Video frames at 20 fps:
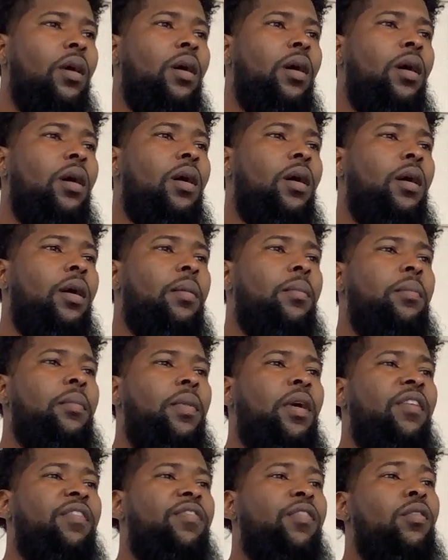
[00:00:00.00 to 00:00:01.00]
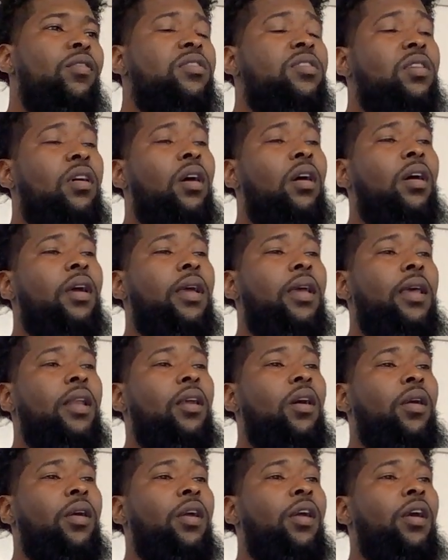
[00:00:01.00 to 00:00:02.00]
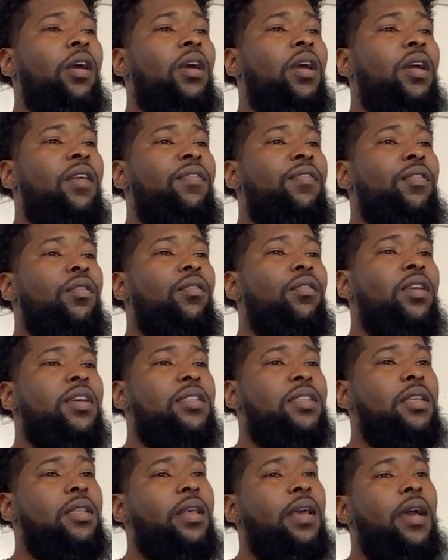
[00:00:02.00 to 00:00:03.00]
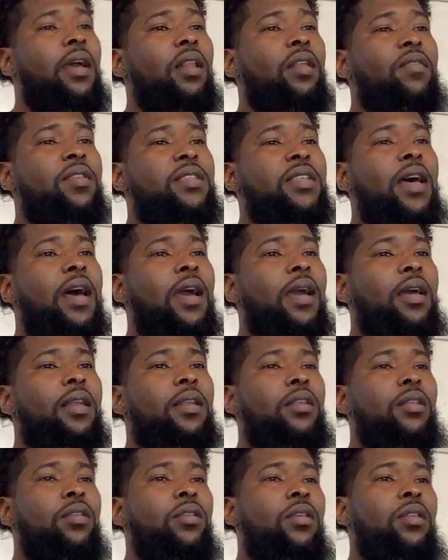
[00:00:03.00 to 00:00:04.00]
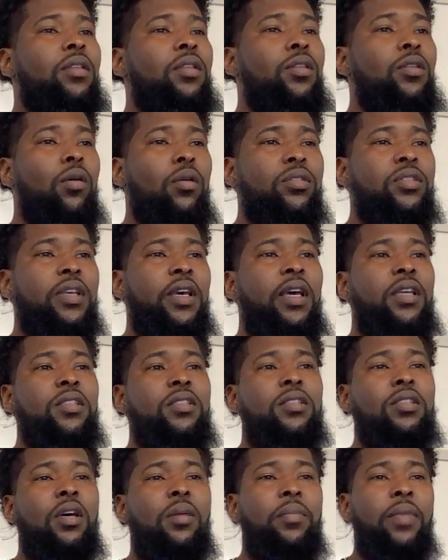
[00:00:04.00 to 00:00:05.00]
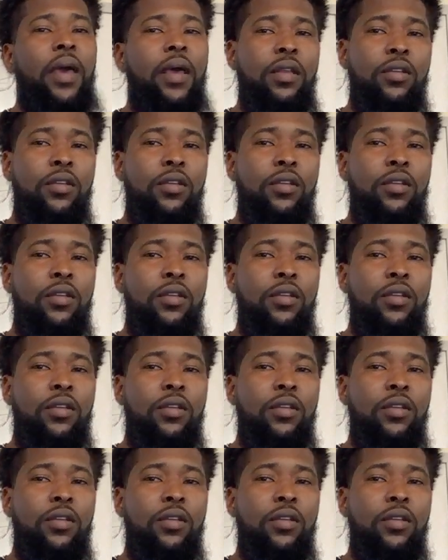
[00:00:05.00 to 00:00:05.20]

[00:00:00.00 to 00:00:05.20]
A full stall can occur if you exceed the angle of attack and the nose ends up